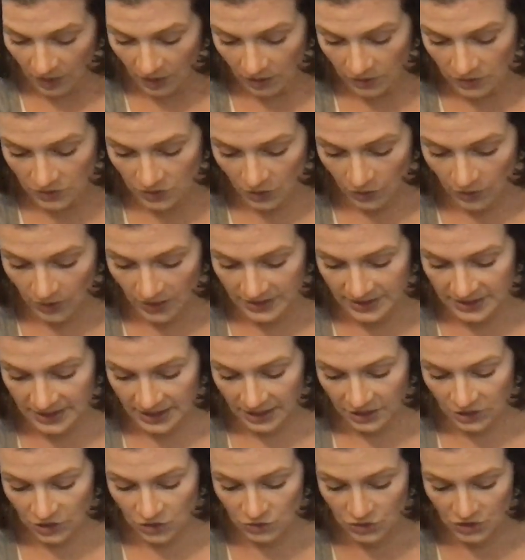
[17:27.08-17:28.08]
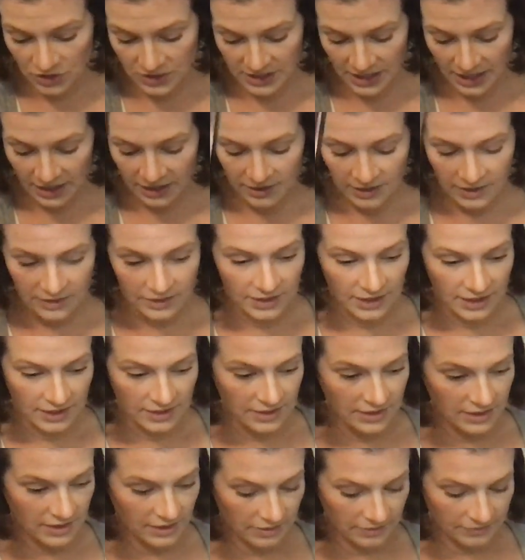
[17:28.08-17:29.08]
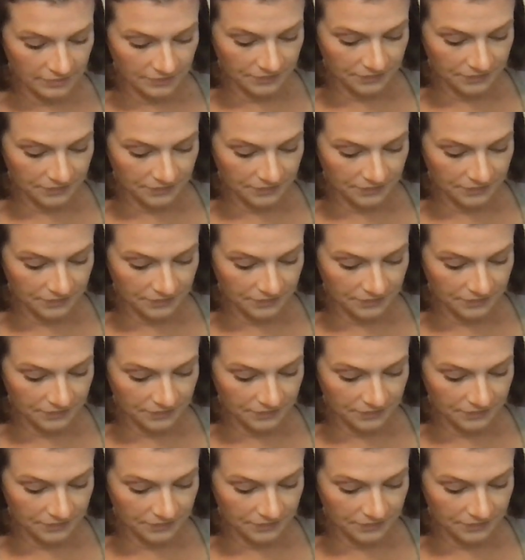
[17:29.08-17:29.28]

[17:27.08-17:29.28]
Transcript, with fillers: So it's like you just ended this.